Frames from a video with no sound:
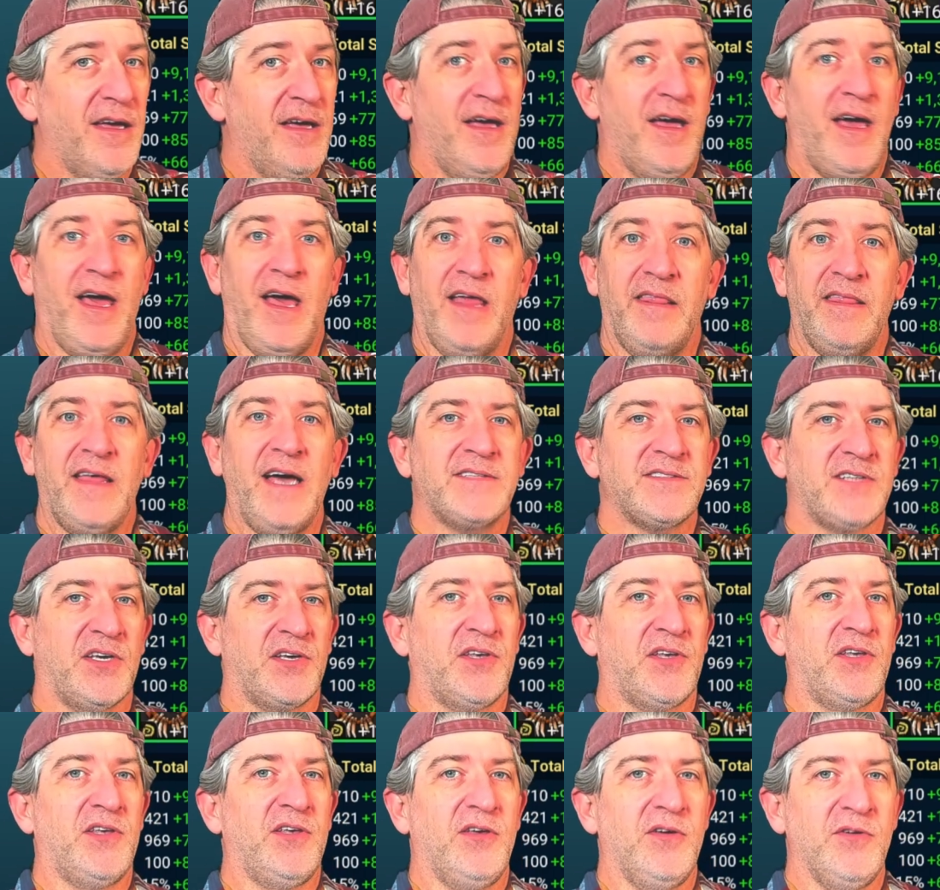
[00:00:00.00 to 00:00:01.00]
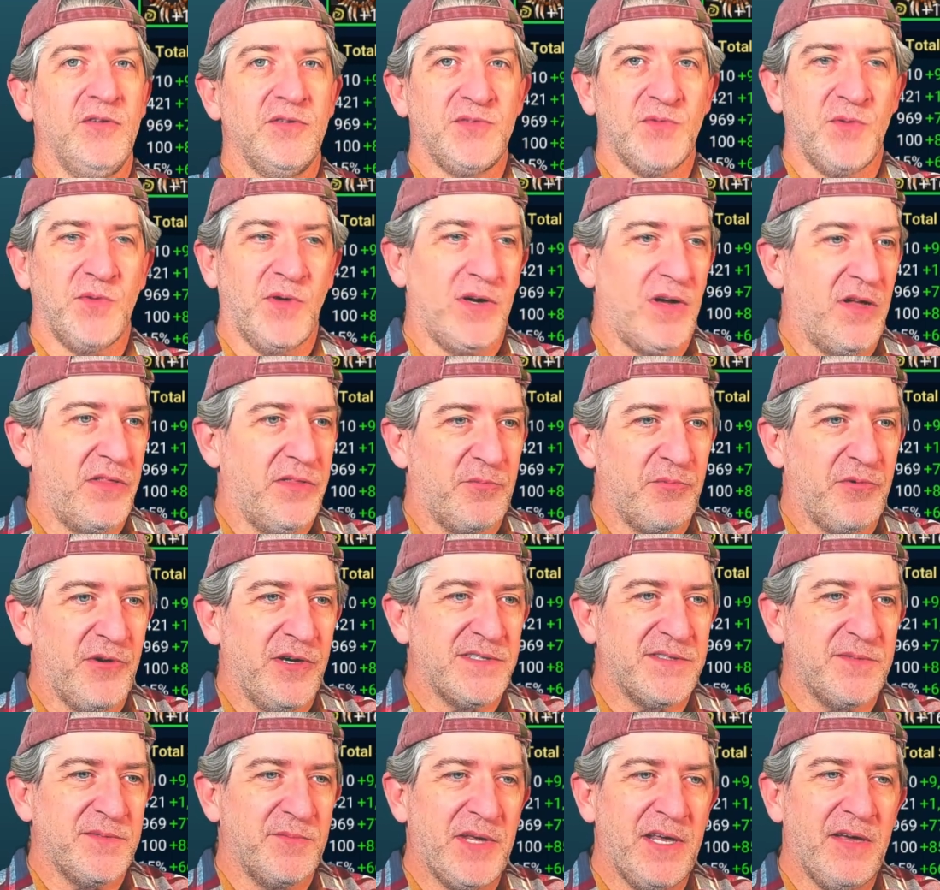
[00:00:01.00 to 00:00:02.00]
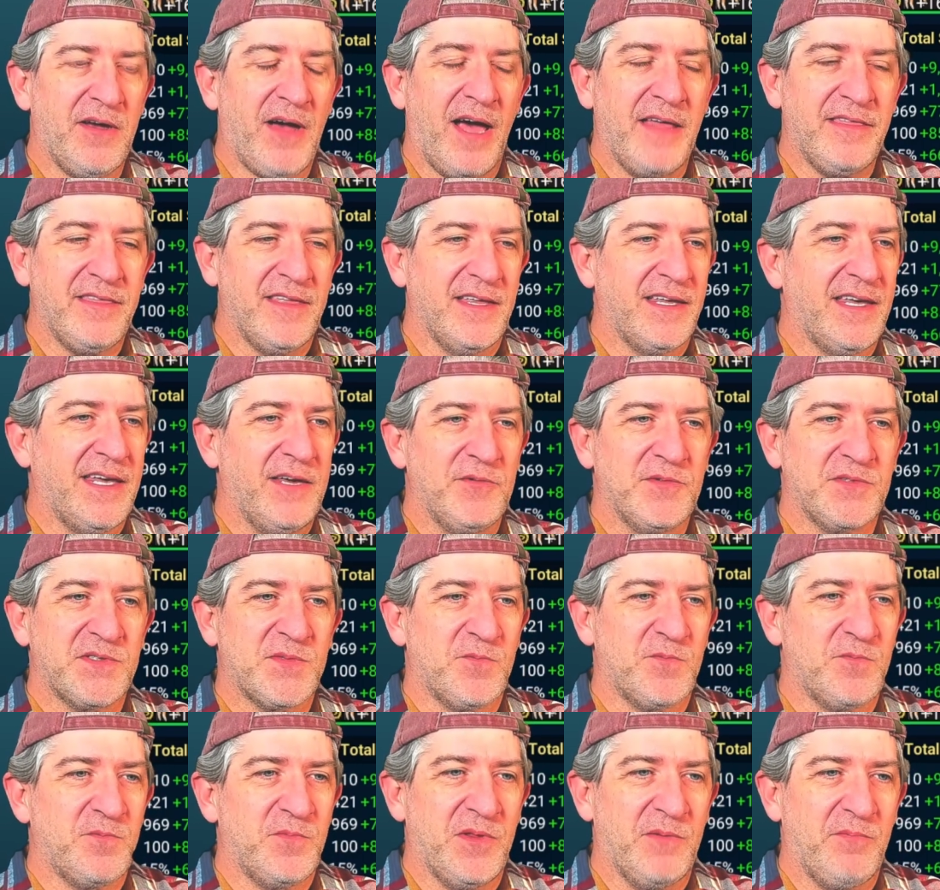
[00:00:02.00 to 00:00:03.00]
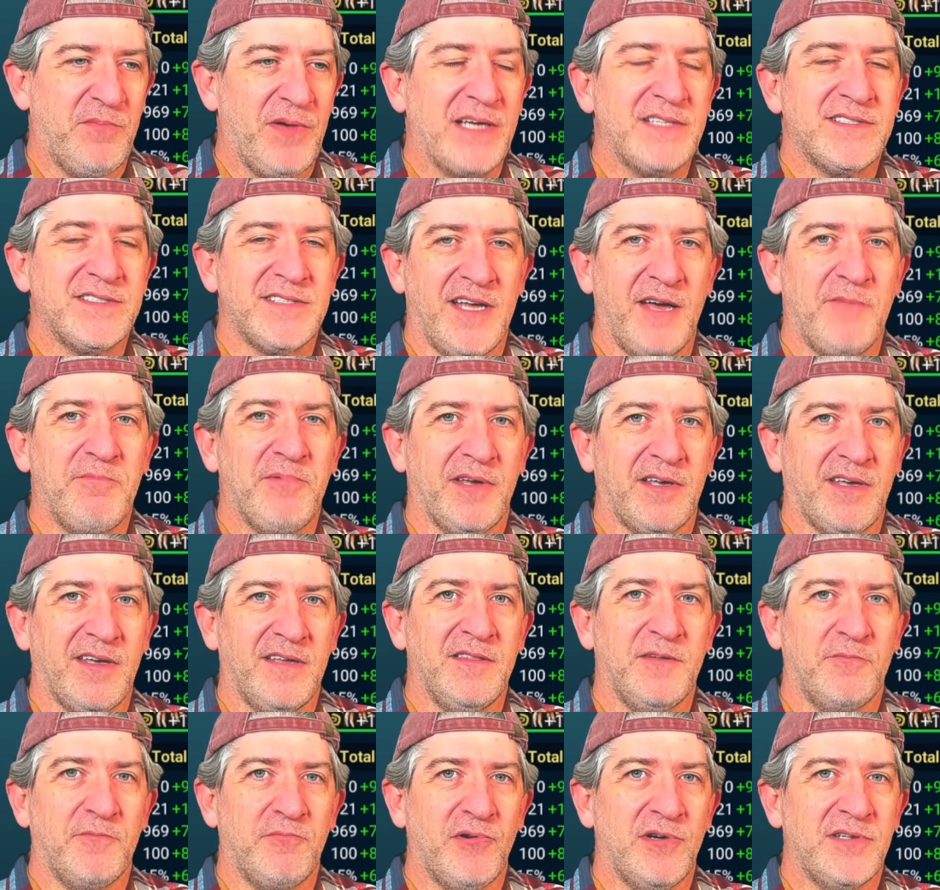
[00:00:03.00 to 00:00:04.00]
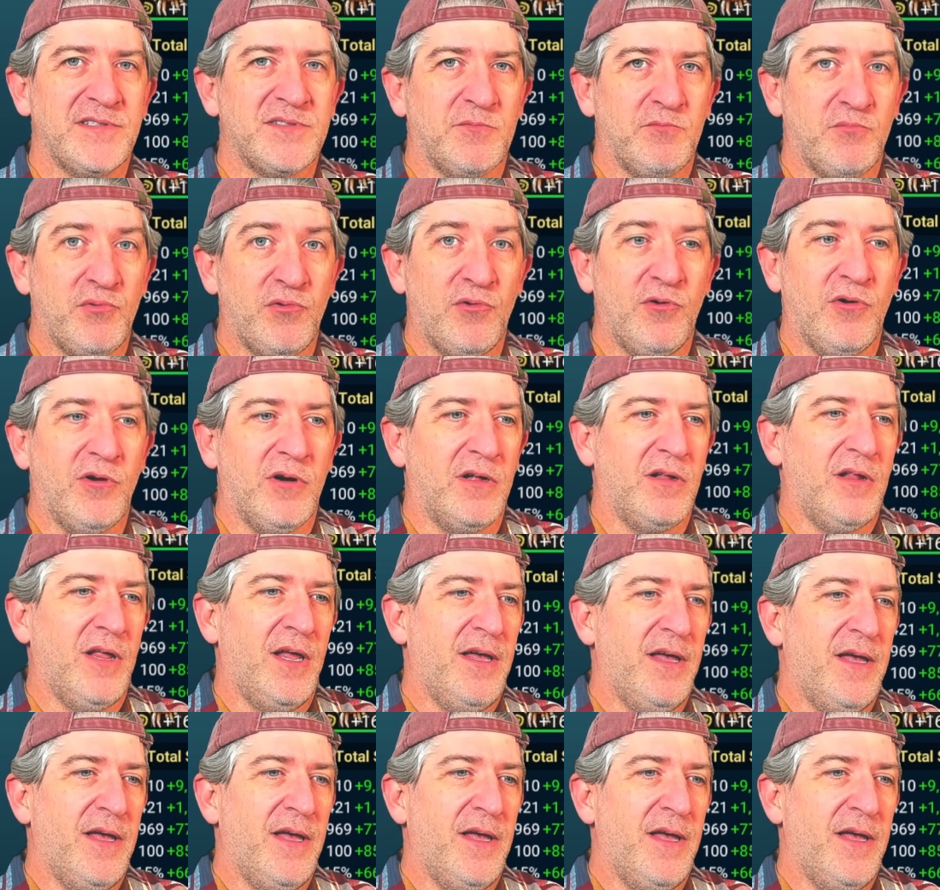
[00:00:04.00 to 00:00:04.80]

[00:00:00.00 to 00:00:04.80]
and that's a huge one on the Prism. I think he was the best epic in the Prism pool.